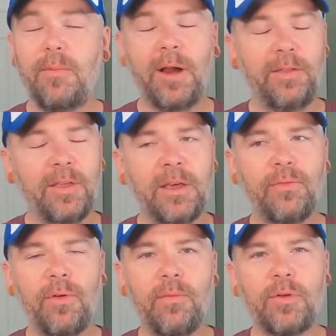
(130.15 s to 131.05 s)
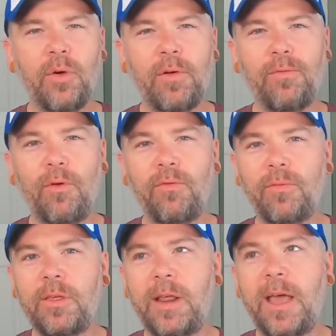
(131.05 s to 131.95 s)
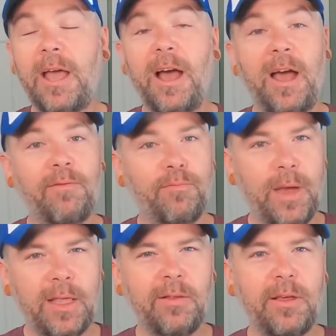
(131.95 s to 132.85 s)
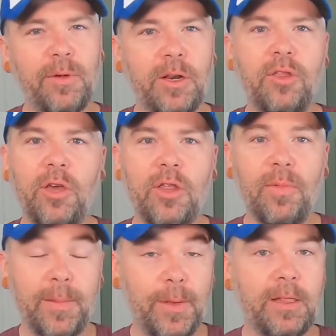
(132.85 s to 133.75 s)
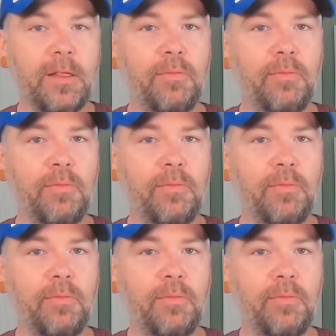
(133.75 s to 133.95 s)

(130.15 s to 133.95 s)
but I think from going forward from today, I'm going to change my business